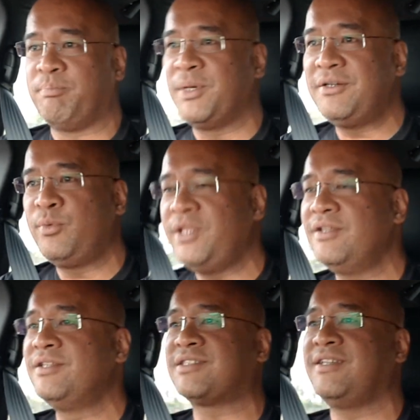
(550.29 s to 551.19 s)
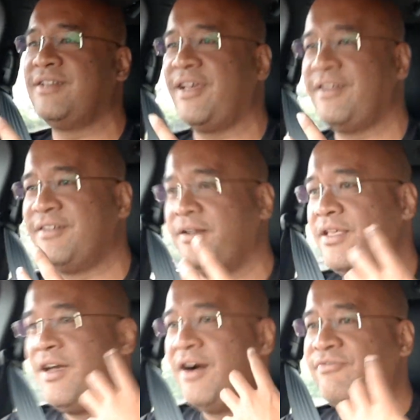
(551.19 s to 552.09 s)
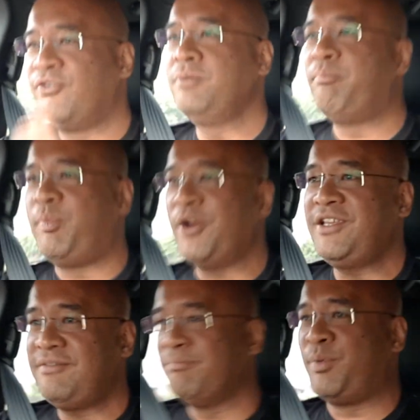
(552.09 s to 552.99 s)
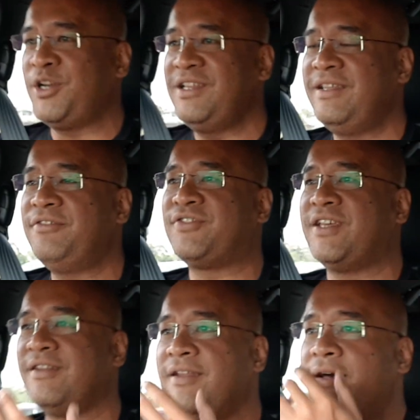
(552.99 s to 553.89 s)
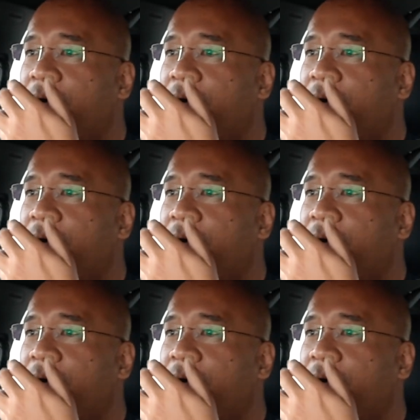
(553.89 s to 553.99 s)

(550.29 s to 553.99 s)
bigger wheels and a full body lift, and